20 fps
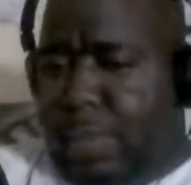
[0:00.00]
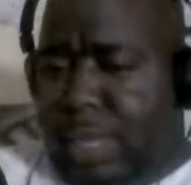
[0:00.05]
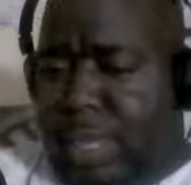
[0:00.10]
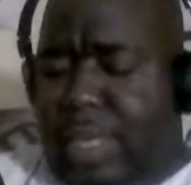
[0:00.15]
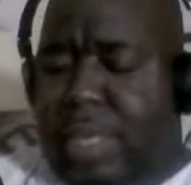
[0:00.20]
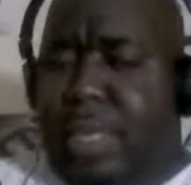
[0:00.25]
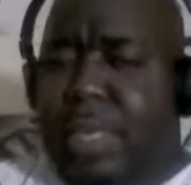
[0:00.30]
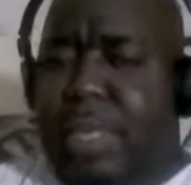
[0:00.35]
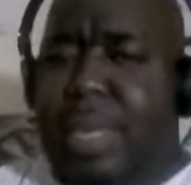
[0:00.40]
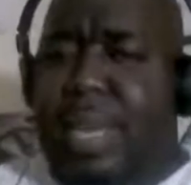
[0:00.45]
You
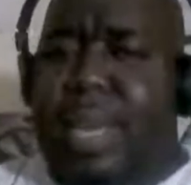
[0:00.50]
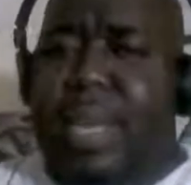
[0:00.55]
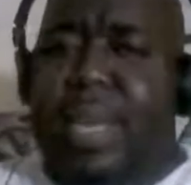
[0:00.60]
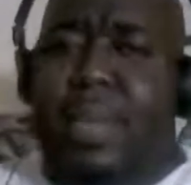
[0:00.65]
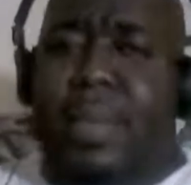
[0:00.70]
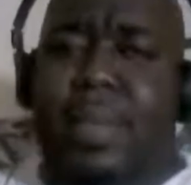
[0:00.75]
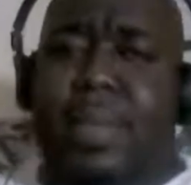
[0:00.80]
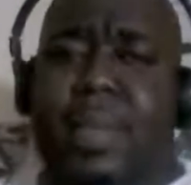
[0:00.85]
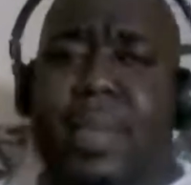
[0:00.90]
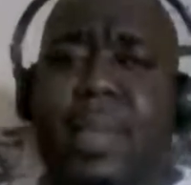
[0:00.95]

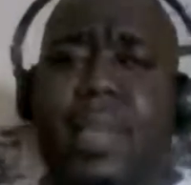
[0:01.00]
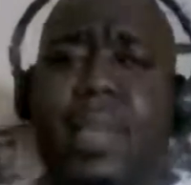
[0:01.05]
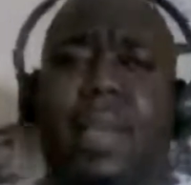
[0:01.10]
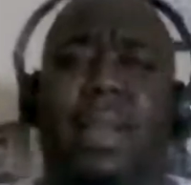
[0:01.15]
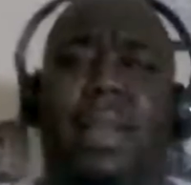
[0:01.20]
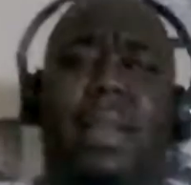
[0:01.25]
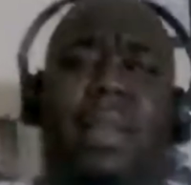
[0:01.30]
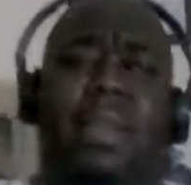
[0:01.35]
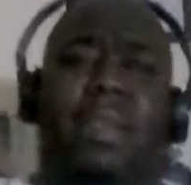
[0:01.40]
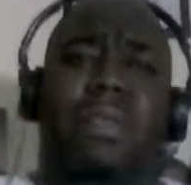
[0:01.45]
understand?
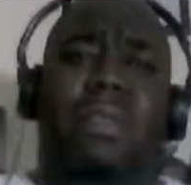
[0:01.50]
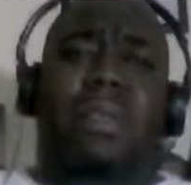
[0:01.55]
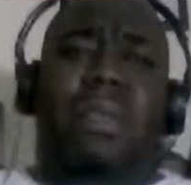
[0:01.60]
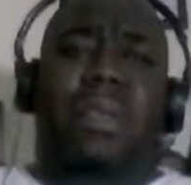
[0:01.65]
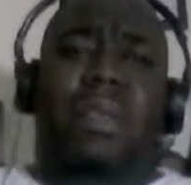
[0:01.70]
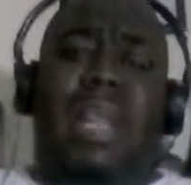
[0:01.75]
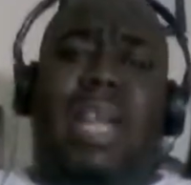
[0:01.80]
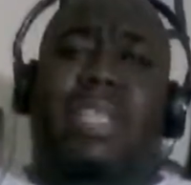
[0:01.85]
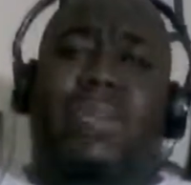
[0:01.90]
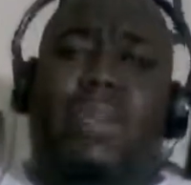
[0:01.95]

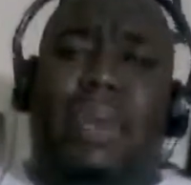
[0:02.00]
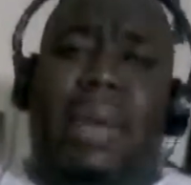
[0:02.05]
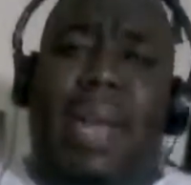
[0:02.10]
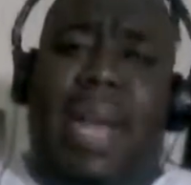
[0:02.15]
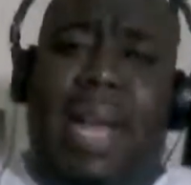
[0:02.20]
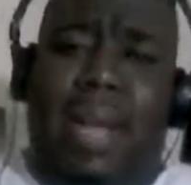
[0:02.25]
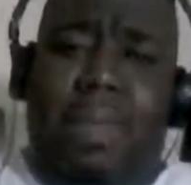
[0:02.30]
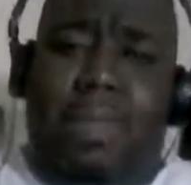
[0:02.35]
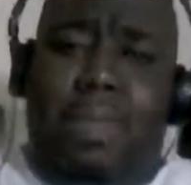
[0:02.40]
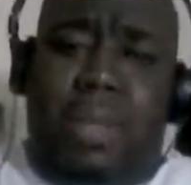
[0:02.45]
That's what
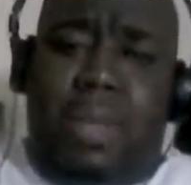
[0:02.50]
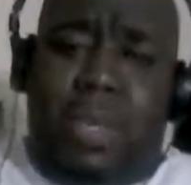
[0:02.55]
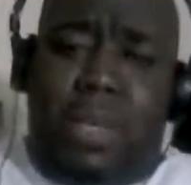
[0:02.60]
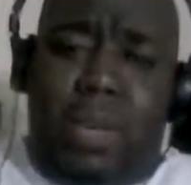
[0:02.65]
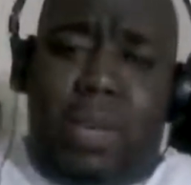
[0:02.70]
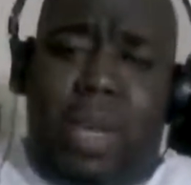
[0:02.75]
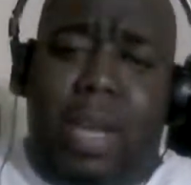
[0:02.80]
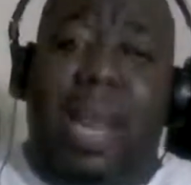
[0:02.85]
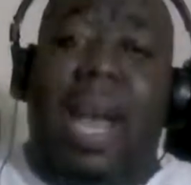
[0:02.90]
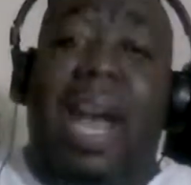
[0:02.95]
happens
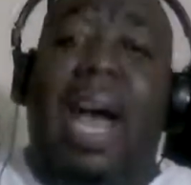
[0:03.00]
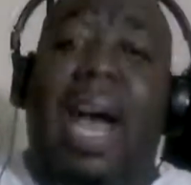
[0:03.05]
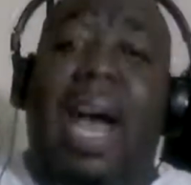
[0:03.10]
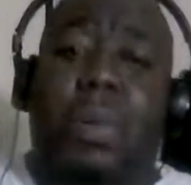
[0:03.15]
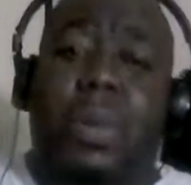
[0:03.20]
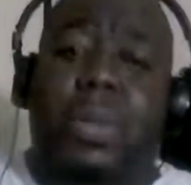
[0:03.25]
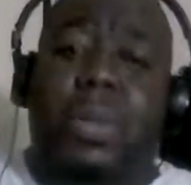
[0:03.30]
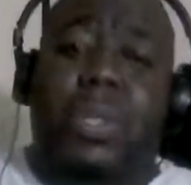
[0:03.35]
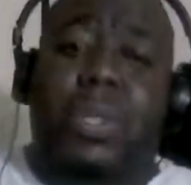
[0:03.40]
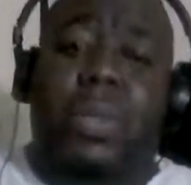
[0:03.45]
in
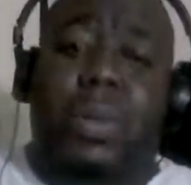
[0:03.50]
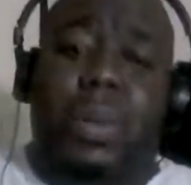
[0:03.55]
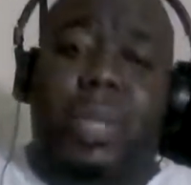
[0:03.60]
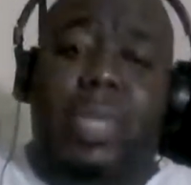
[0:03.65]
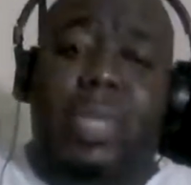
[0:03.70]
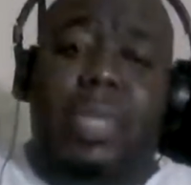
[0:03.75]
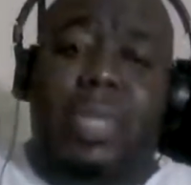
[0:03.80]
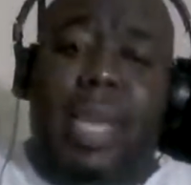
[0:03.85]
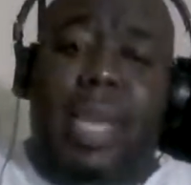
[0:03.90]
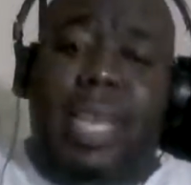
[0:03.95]
our
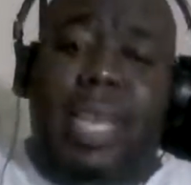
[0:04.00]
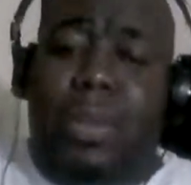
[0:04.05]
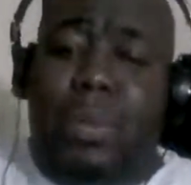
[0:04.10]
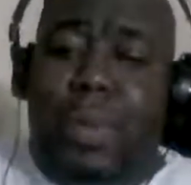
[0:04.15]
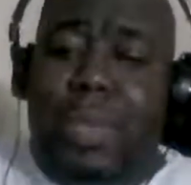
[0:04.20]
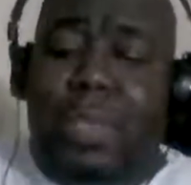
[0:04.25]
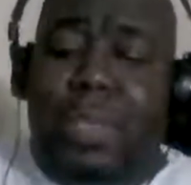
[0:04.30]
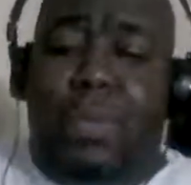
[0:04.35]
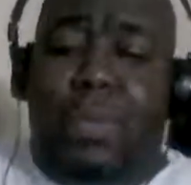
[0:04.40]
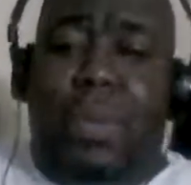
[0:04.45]
stories. That's the
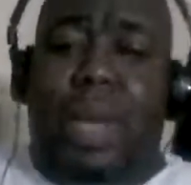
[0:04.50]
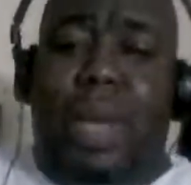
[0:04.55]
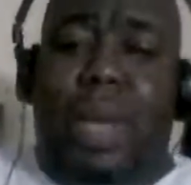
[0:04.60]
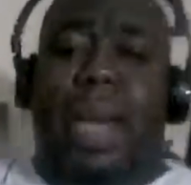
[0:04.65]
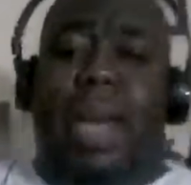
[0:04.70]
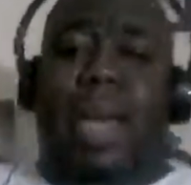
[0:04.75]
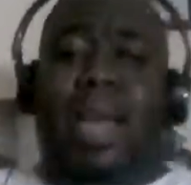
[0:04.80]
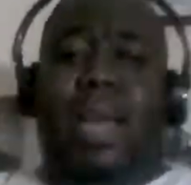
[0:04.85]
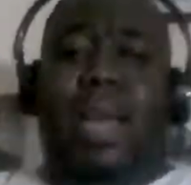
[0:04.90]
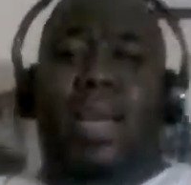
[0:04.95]
reason
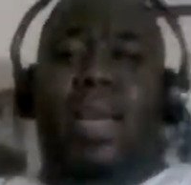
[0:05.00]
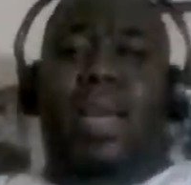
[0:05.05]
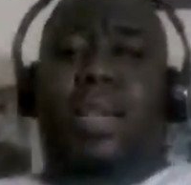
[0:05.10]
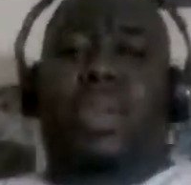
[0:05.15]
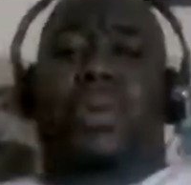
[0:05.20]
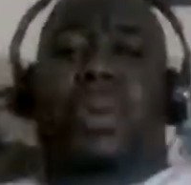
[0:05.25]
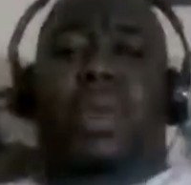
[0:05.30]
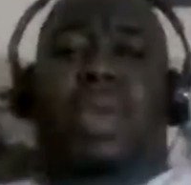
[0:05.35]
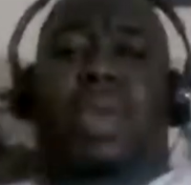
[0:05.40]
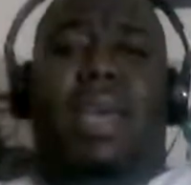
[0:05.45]
why
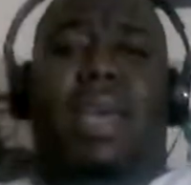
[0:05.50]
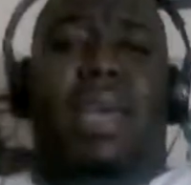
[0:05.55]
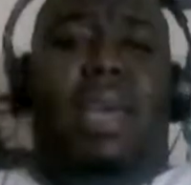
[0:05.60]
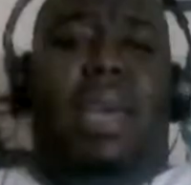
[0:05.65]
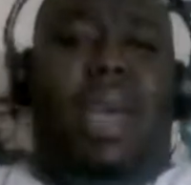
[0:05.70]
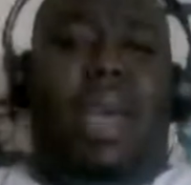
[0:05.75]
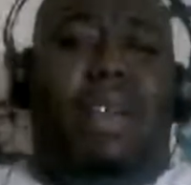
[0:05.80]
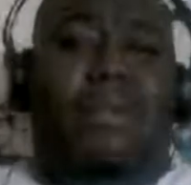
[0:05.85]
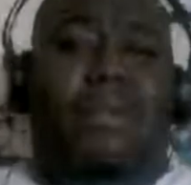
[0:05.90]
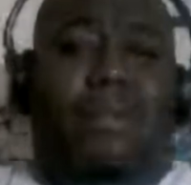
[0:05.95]
you
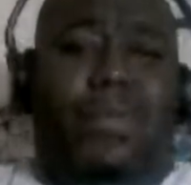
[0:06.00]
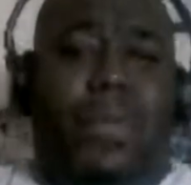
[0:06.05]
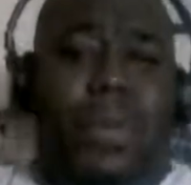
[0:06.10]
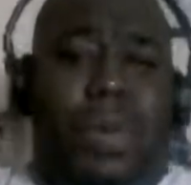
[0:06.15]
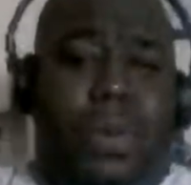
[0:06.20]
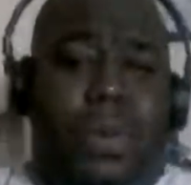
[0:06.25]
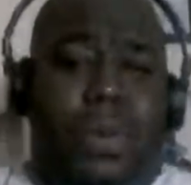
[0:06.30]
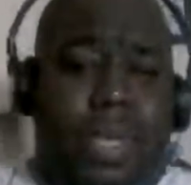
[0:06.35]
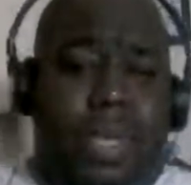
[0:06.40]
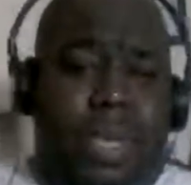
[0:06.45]
cannot
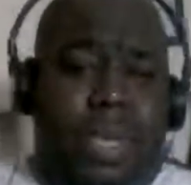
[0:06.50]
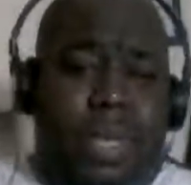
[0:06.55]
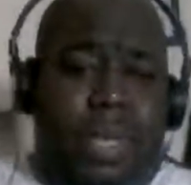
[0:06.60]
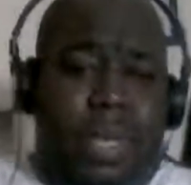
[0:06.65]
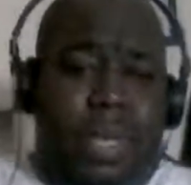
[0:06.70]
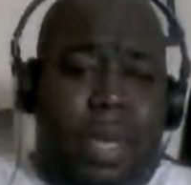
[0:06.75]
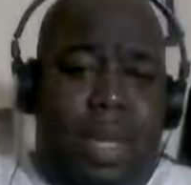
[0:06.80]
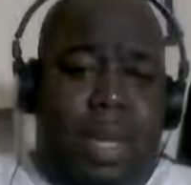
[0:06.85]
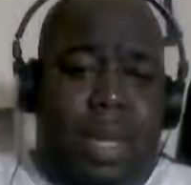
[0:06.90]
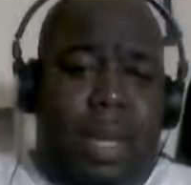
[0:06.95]
focus
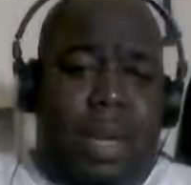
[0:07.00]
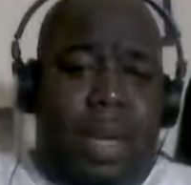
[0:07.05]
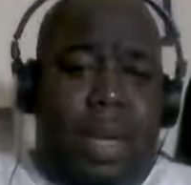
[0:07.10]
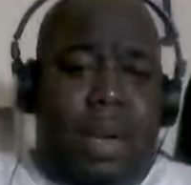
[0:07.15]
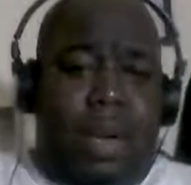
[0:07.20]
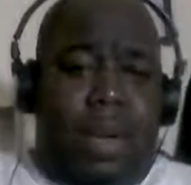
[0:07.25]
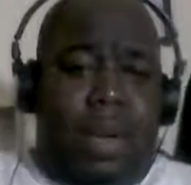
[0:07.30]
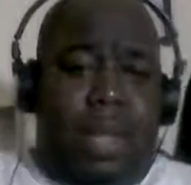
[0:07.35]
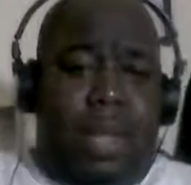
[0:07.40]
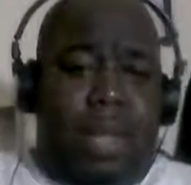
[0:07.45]

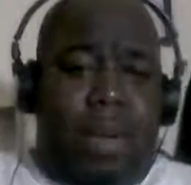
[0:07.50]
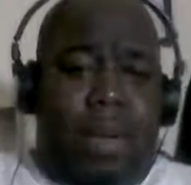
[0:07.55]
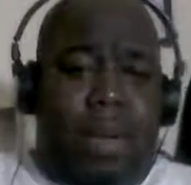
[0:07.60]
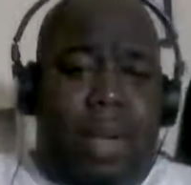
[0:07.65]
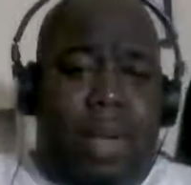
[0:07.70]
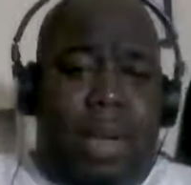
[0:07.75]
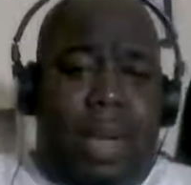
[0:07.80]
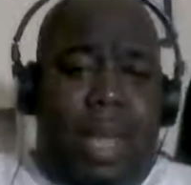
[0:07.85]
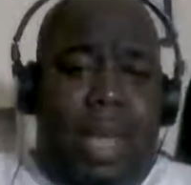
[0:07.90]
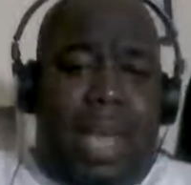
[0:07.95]
nearly
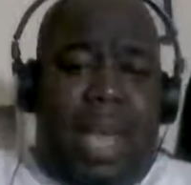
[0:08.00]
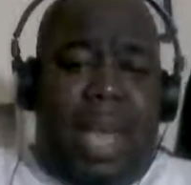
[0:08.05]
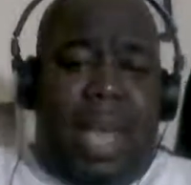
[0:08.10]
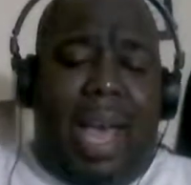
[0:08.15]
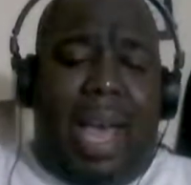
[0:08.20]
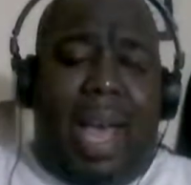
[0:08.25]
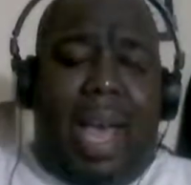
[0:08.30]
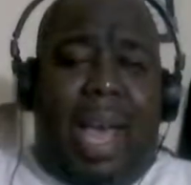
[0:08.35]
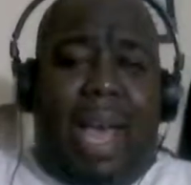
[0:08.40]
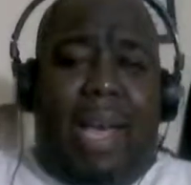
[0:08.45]
on
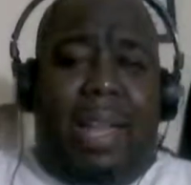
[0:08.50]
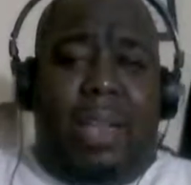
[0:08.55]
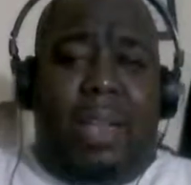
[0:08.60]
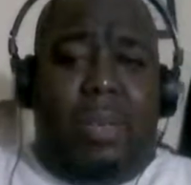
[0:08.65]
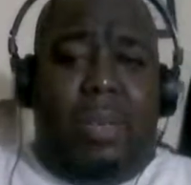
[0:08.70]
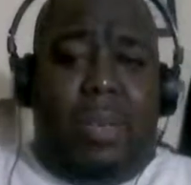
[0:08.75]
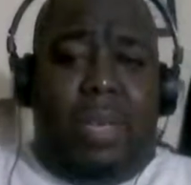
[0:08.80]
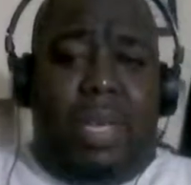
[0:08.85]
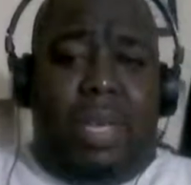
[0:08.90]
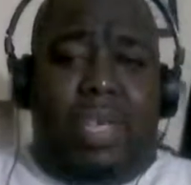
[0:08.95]

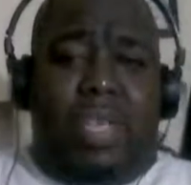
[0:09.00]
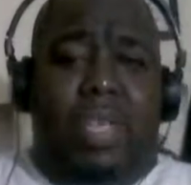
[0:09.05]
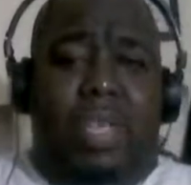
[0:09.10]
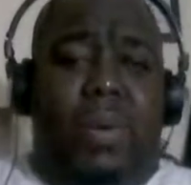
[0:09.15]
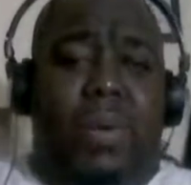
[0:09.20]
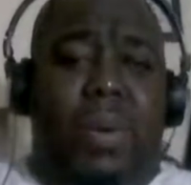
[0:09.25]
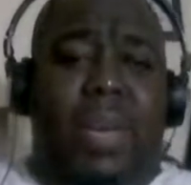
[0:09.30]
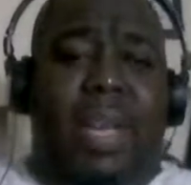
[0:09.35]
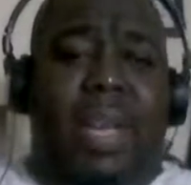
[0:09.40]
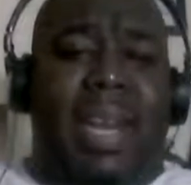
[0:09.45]
Hollywood
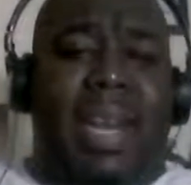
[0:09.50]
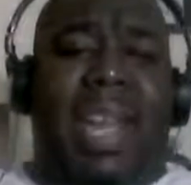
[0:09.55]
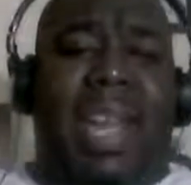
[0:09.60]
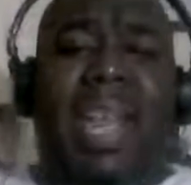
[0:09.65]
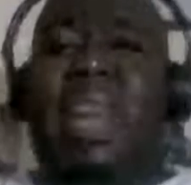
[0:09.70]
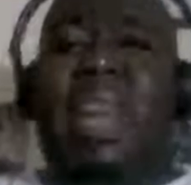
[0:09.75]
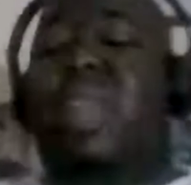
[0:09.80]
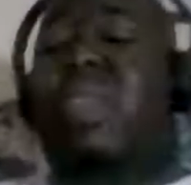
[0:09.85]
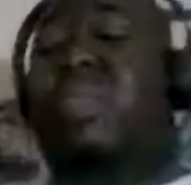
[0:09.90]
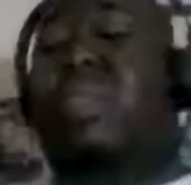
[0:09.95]
doing
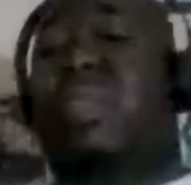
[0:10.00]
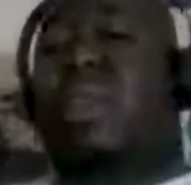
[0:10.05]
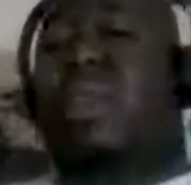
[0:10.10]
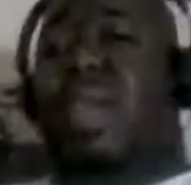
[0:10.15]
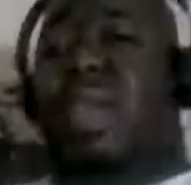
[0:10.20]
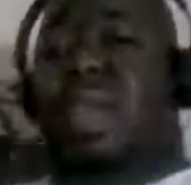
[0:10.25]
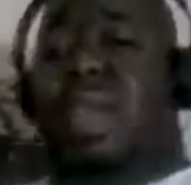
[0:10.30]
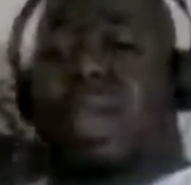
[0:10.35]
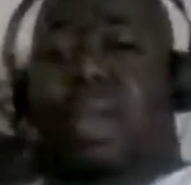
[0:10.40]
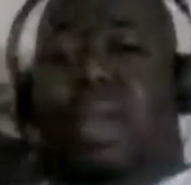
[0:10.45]

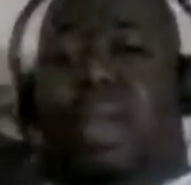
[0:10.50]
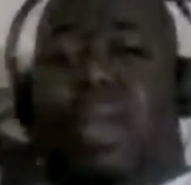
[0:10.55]
anything